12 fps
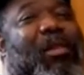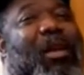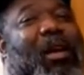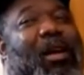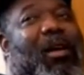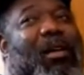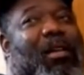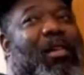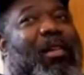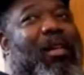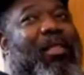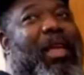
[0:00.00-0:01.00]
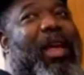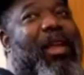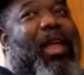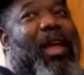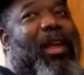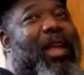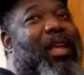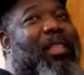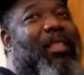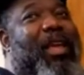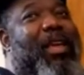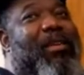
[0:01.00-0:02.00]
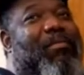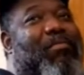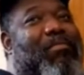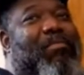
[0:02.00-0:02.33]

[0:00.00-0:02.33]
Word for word: uh, that night. They they,